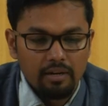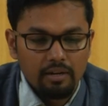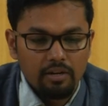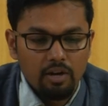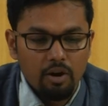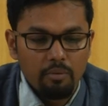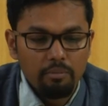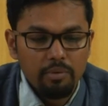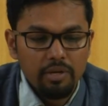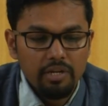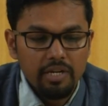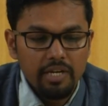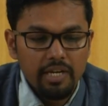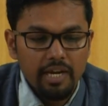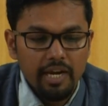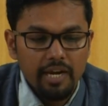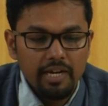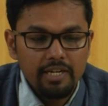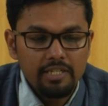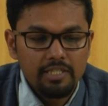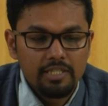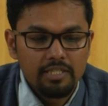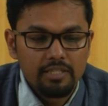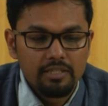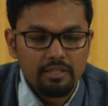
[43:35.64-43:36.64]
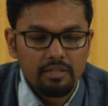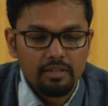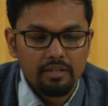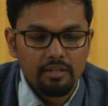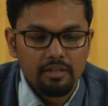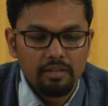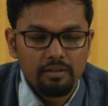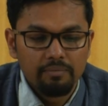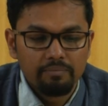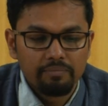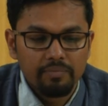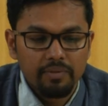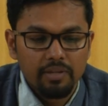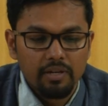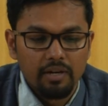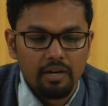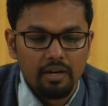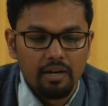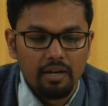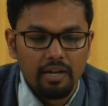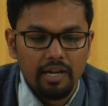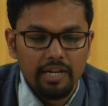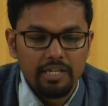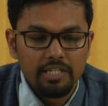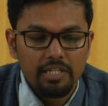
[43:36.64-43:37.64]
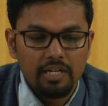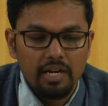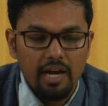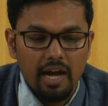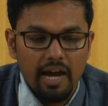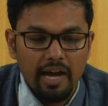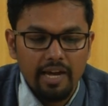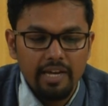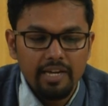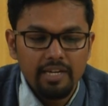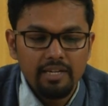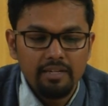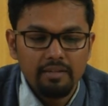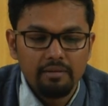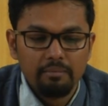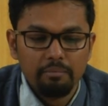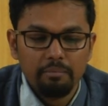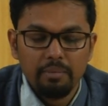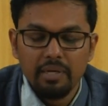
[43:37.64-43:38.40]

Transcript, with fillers: communicates the uh, letter I,